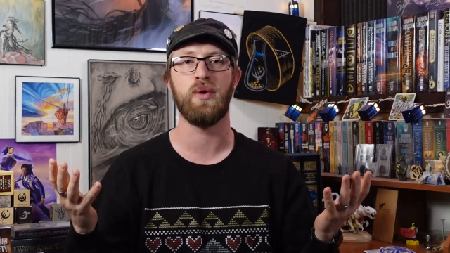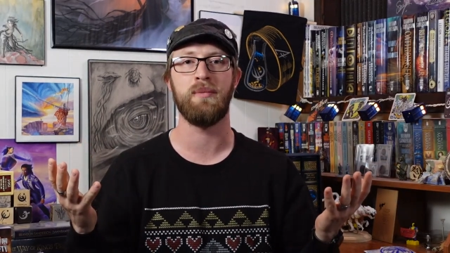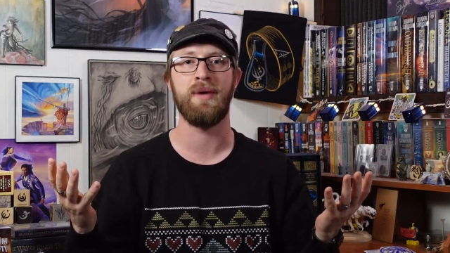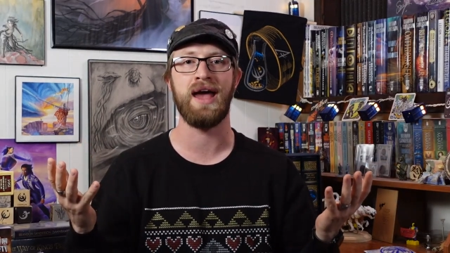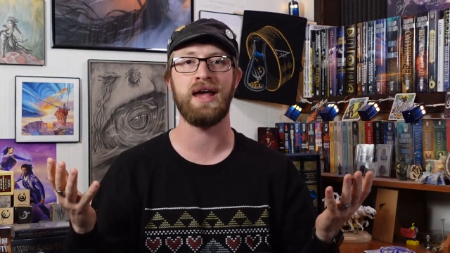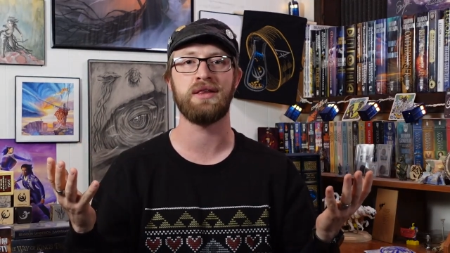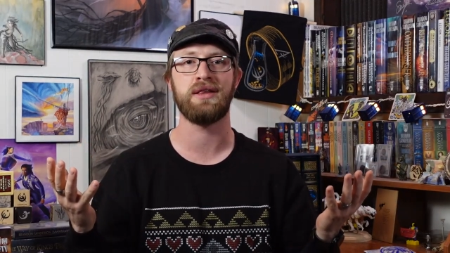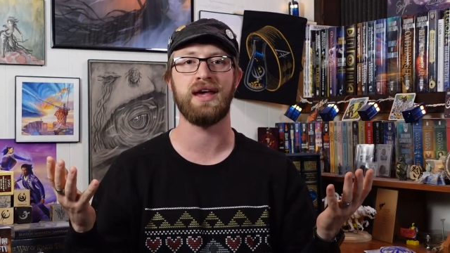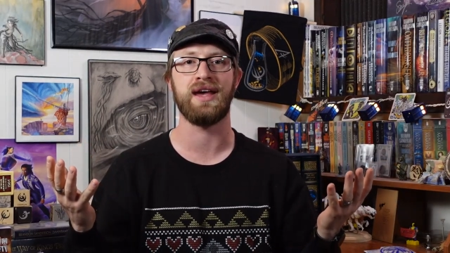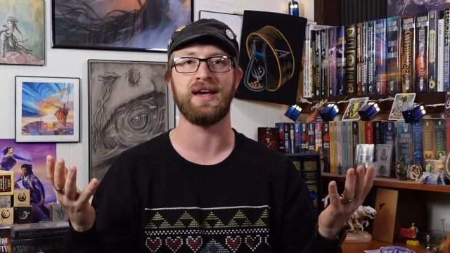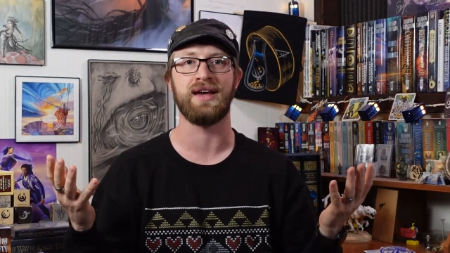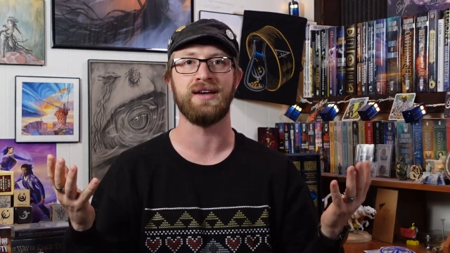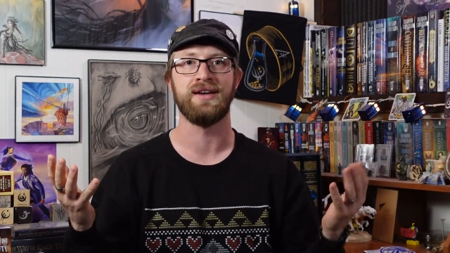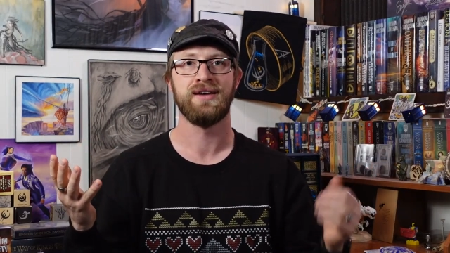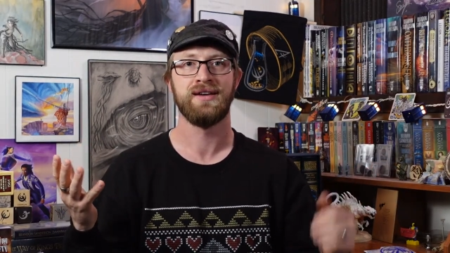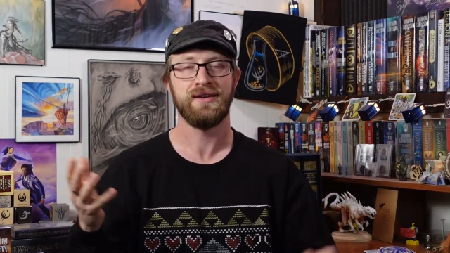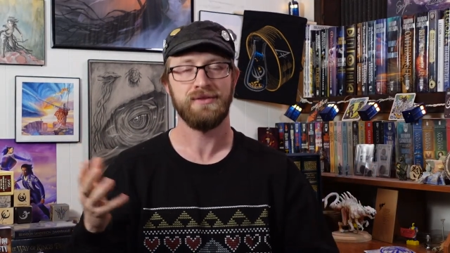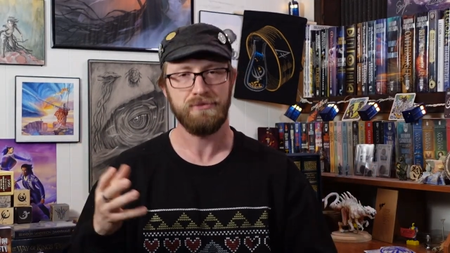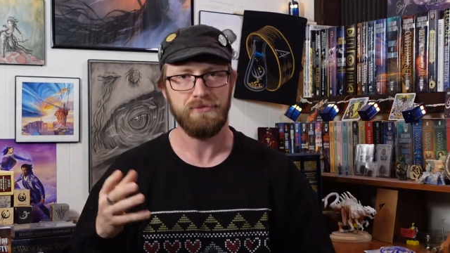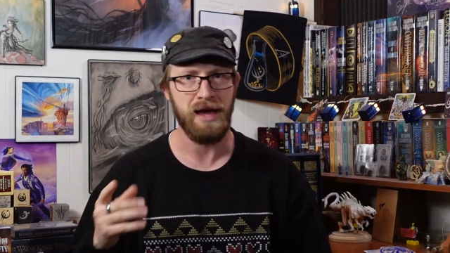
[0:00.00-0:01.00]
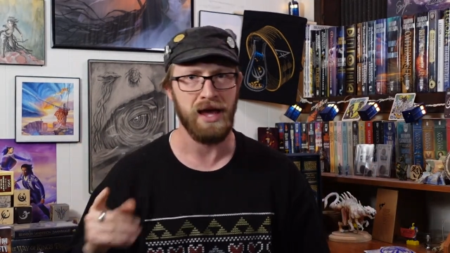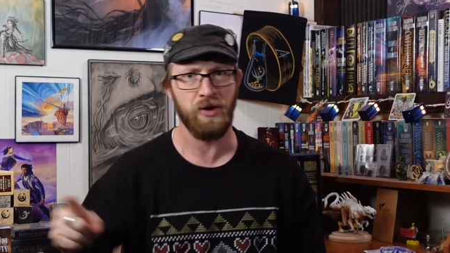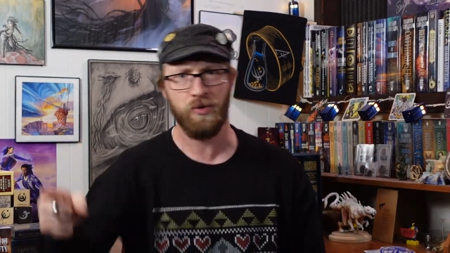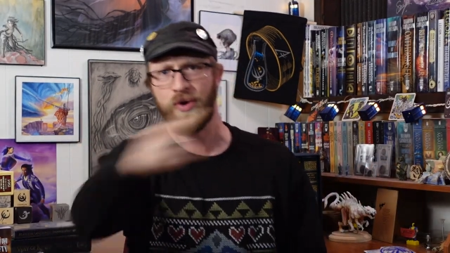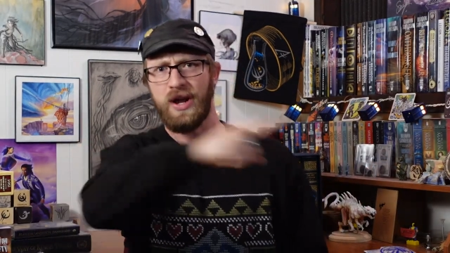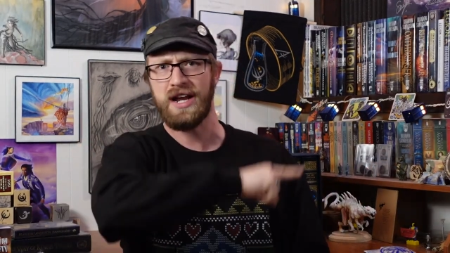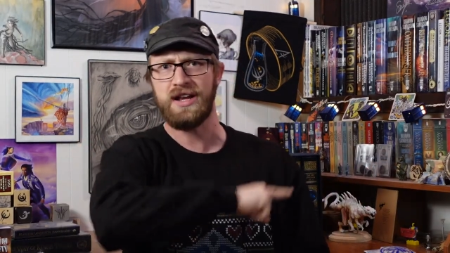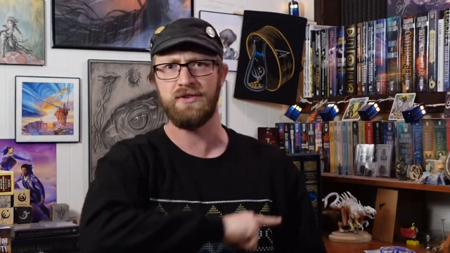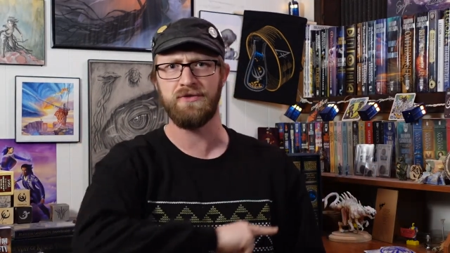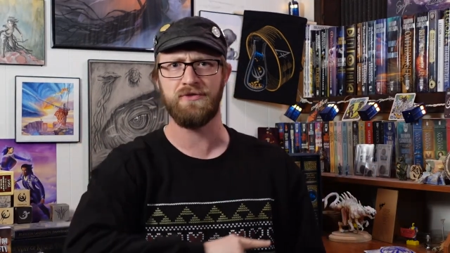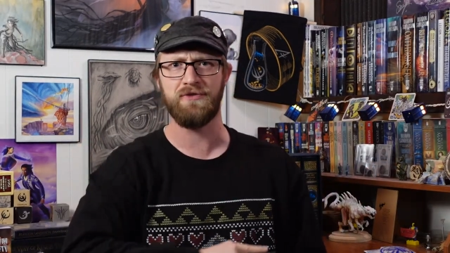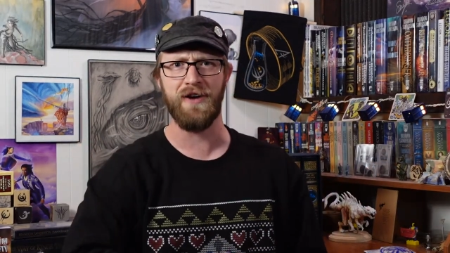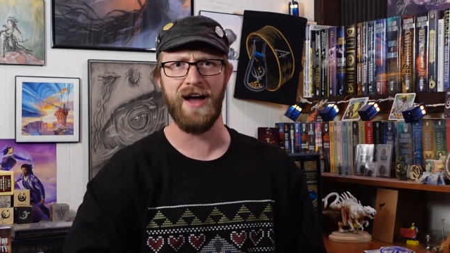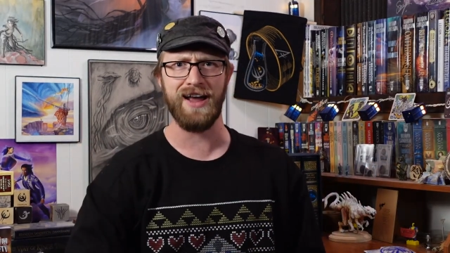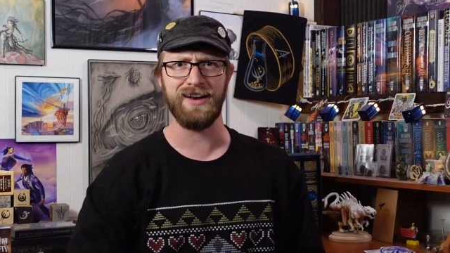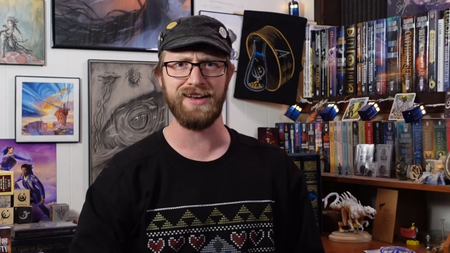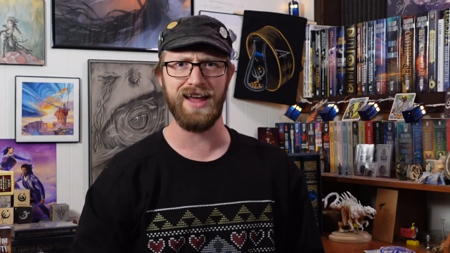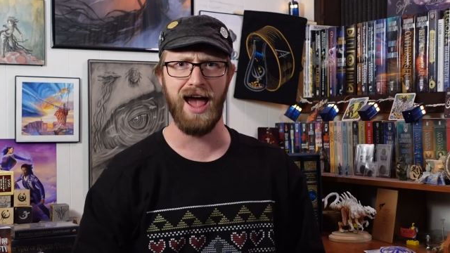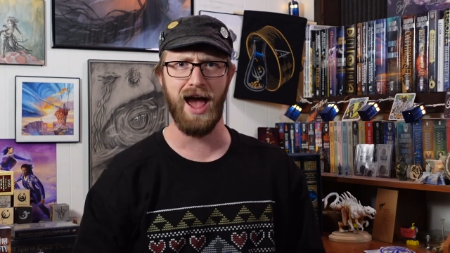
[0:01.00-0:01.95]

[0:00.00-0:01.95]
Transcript: amazing, and read and find